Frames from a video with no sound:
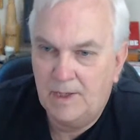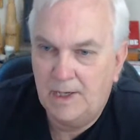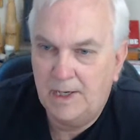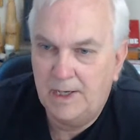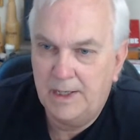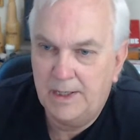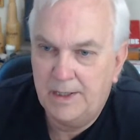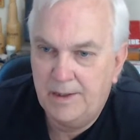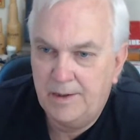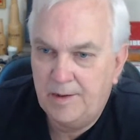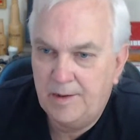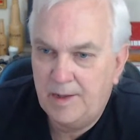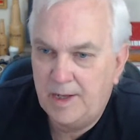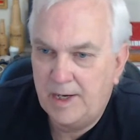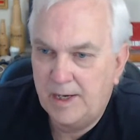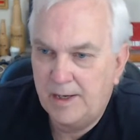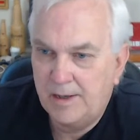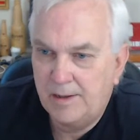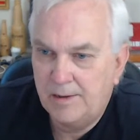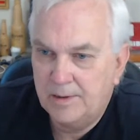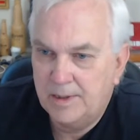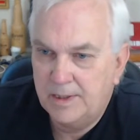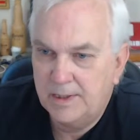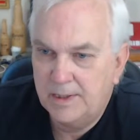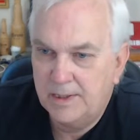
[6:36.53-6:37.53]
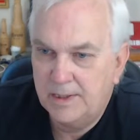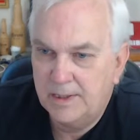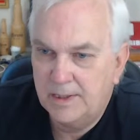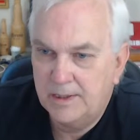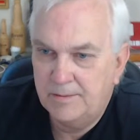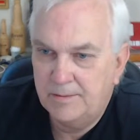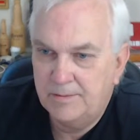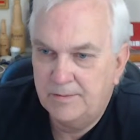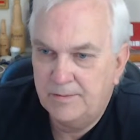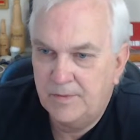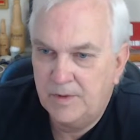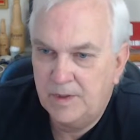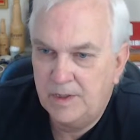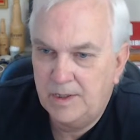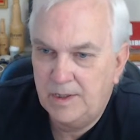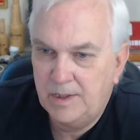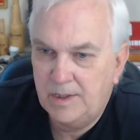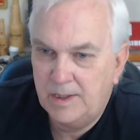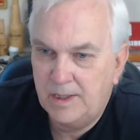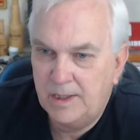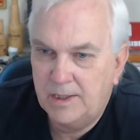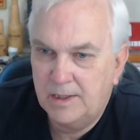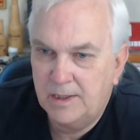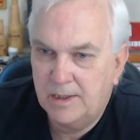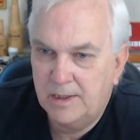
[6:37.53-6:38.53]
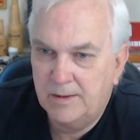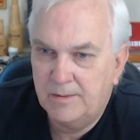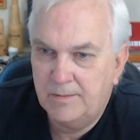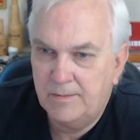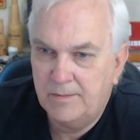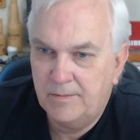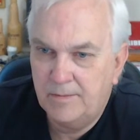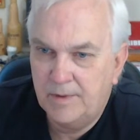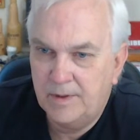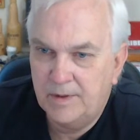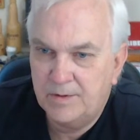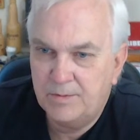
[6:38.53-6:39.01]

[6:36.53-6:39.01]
Yeah, here they all come. Here they come.